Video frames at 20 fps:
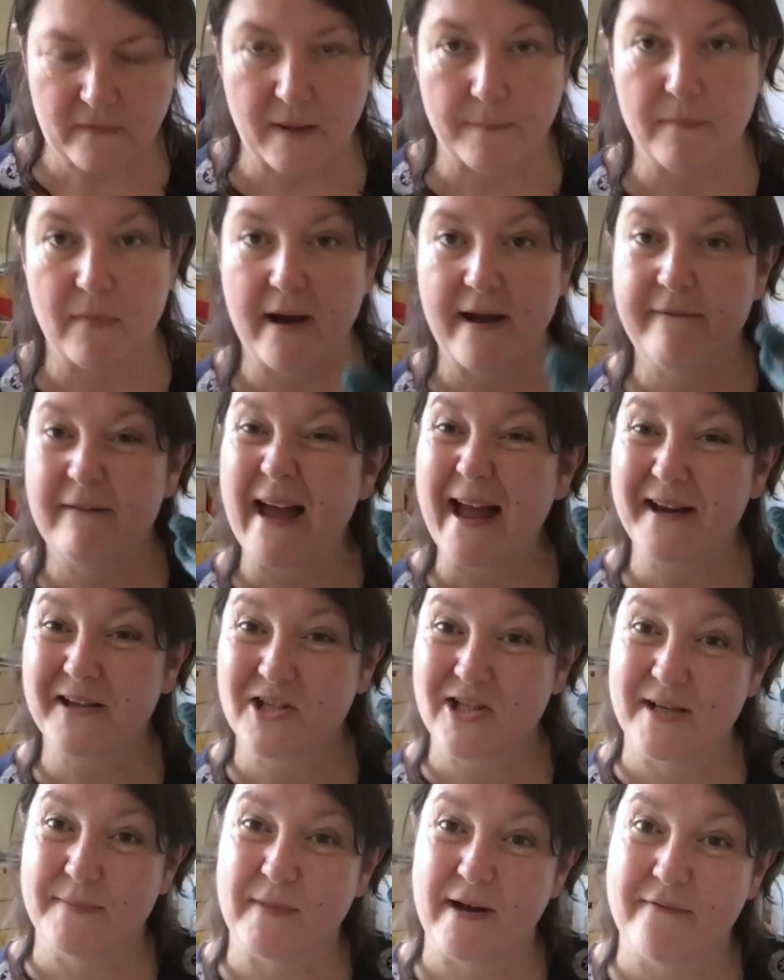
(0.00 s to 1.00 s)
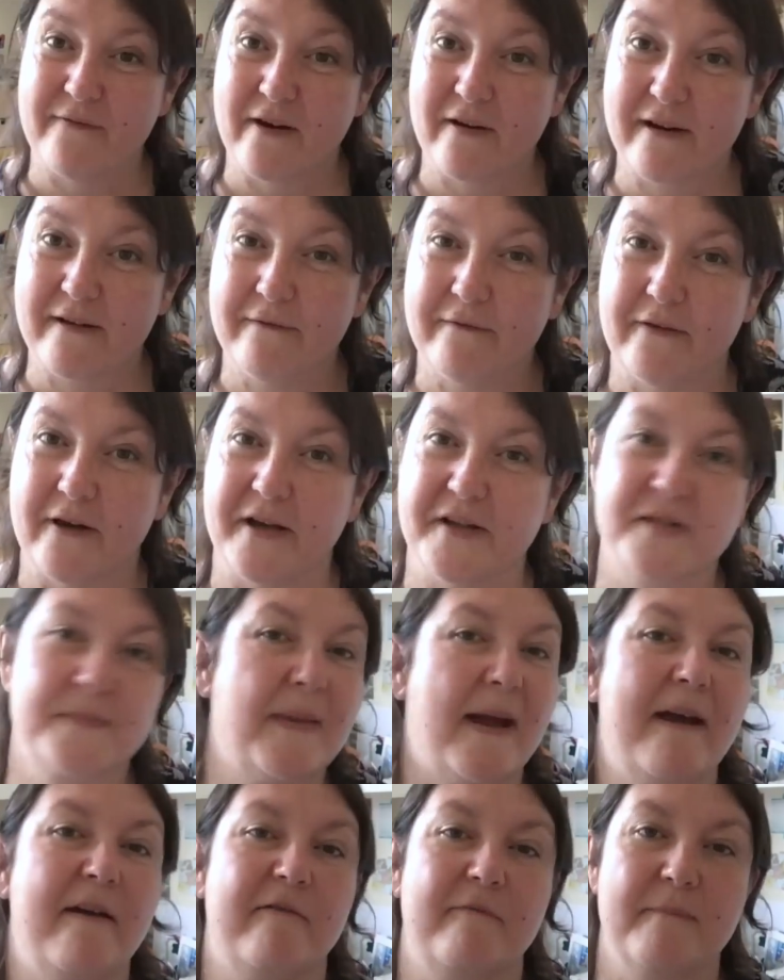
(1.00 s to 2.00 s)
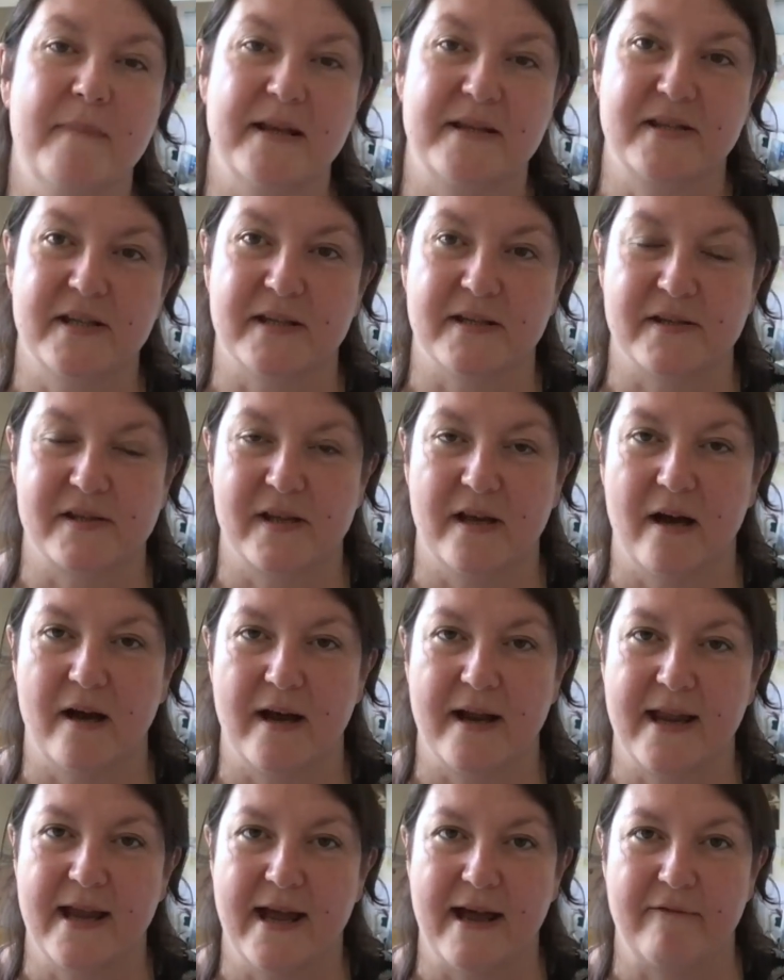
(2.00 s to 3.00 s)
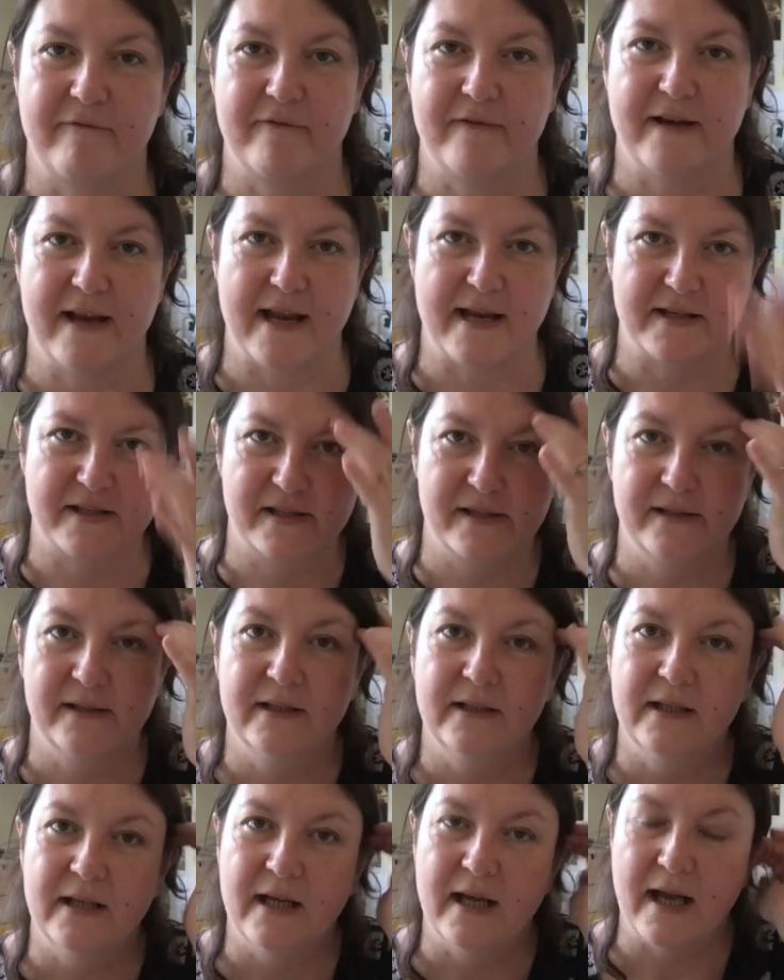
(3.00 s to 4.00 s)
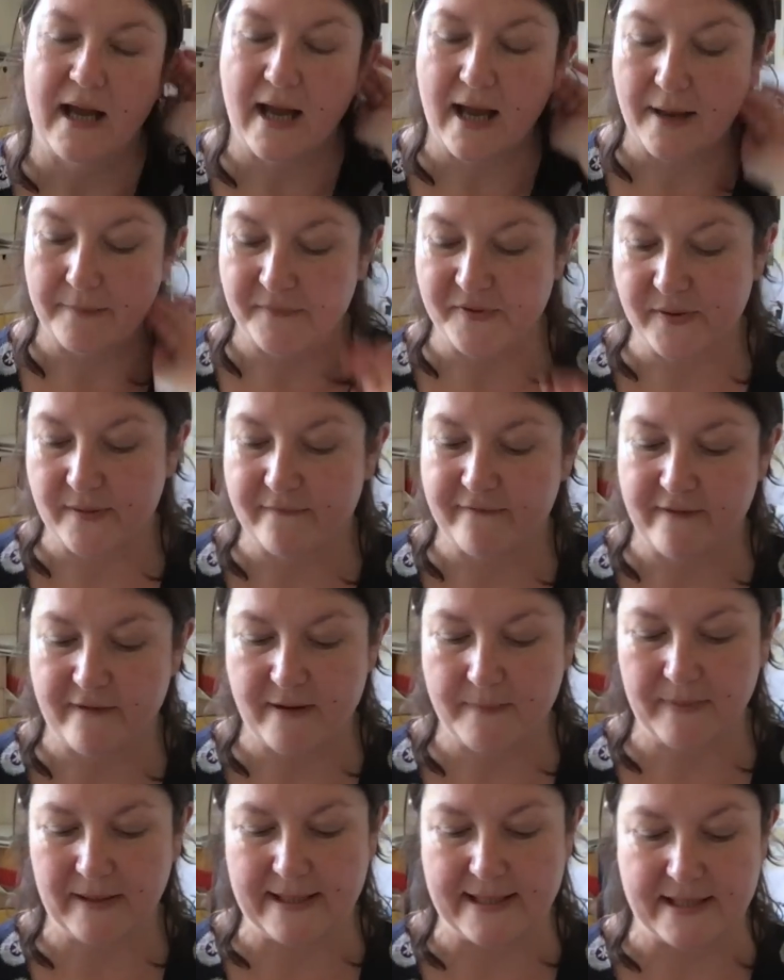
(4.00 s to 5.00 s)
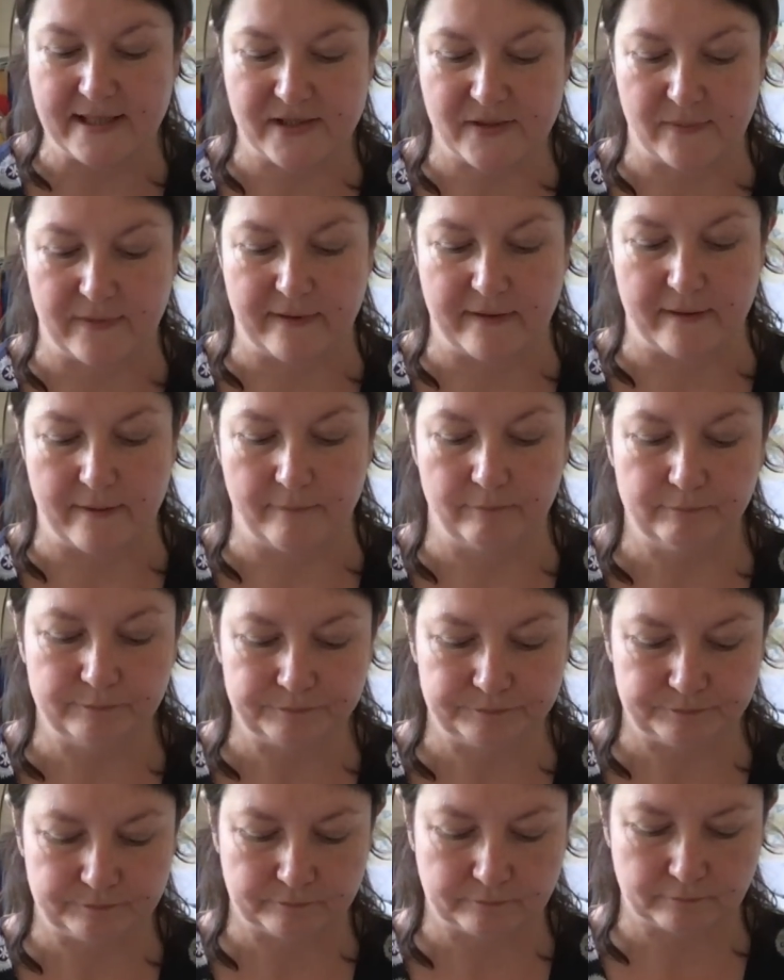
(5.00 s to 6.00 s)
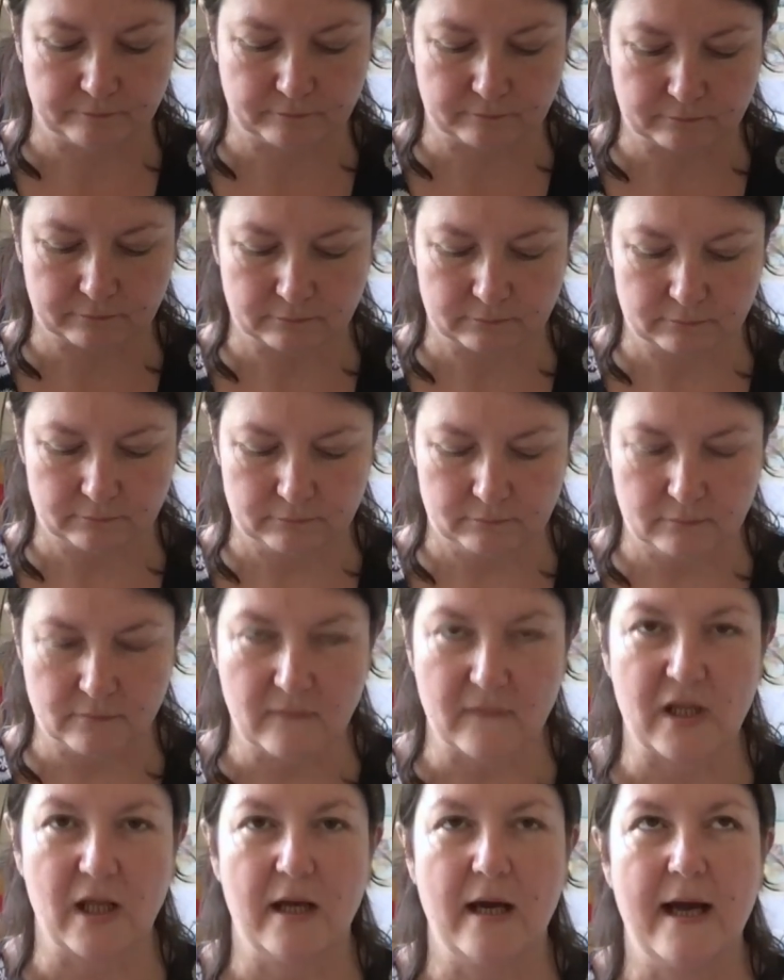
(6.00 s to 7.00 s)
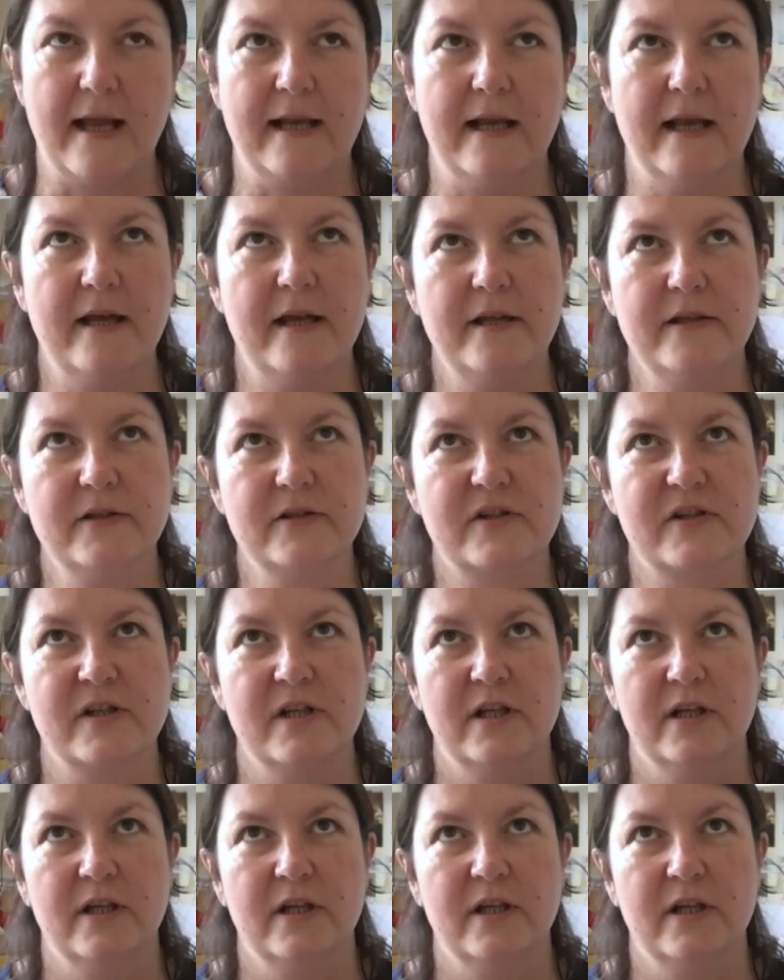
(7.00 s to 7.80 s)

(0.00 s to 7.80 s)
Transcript: My very first pair of mittens that I have knit, so I'm very pleased with them. I learnt,